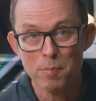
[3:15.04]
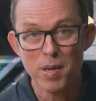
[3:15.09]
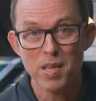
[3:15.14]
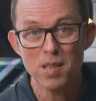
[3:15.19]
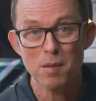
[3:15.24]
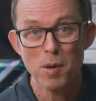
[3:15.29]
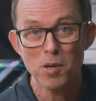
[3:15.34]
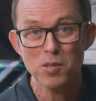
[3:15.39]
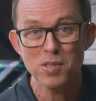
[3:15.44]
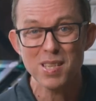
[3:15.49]

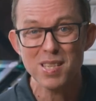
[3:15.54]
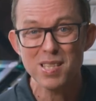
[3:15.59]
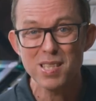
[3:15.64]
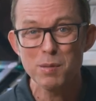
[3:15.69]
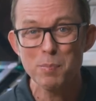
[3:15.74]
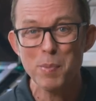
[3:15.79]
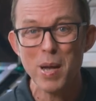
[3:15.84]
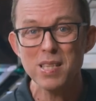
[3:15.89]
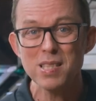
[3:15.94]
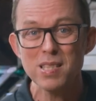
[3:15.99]
been the most
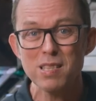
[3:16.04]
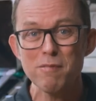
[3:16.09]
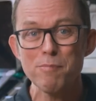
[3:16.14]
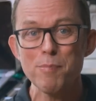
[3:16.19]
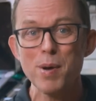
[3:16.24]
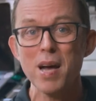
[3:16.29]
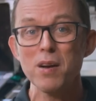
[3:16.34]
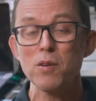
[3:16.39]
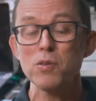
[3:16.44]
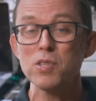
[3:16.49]

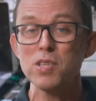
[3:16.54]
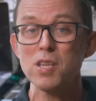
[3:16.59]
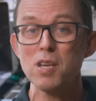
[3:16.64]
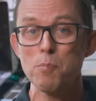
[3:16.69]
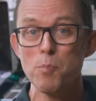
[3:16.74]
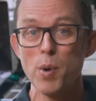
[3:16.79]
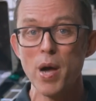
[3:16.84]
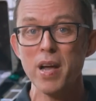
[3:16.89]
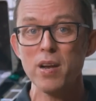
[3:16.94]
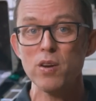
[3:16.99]
expensive panels you
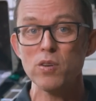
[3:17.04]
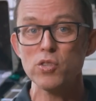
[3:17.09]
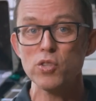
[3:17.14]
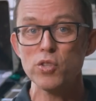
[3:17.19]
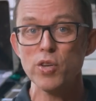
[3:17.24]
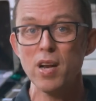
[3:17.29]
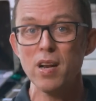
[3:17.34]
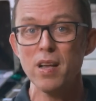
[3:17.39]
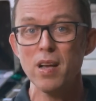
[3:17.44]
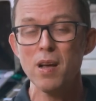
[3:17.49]
can buy in
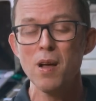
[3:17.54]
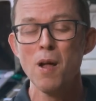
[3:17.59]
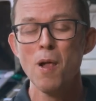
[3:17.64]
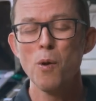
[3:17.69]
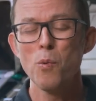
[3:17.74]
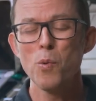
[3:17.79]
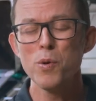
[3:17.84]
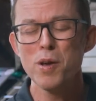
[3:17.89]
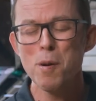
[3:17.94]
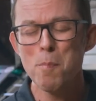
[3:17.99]
Australia
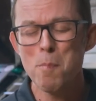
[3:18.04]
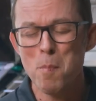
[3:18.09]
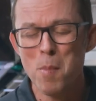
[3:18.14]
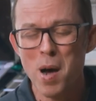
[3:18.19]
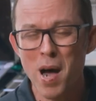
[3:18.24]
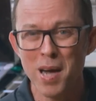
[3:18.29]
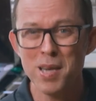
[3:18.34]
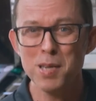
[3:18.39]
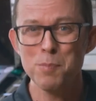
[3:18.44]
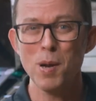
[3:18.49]
with a
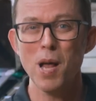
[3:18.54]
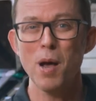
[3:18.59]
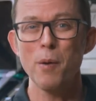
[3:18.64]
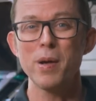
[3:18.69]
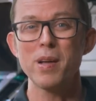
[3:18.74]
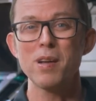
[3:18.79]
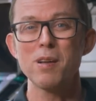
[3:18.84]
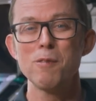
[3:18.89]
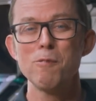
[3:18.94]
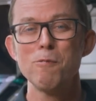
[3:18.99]

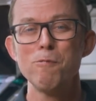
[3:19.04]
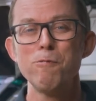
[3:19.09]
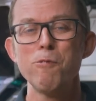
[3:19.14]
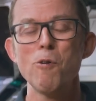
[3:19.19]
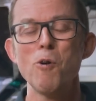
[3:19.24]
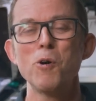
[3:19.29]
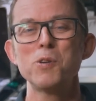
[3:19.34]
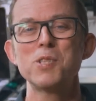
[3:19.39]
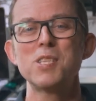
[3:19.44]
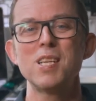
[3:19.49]
mind-blowing
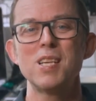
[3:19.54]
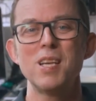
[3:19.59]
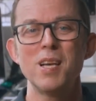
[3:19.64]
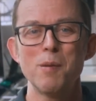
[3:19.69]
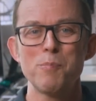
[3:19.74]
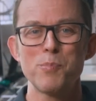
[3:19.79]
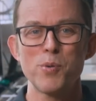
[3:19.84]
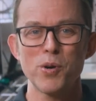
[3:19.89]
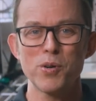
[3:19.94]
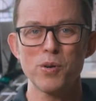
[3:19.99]

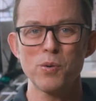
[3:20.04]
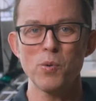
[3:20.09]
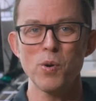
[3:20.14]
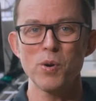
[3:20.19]
40-year product